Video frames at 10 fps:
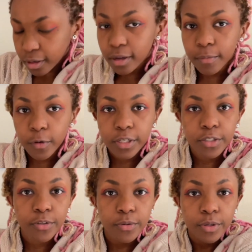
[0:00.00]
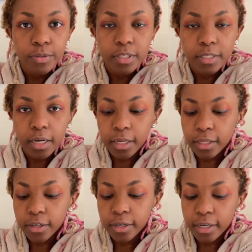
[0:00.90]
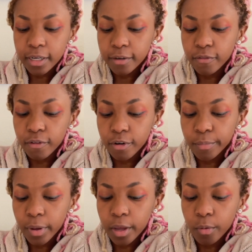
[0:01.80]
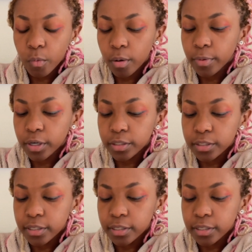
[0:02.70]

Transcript: I'm going to use this highlighter I got from a Walmart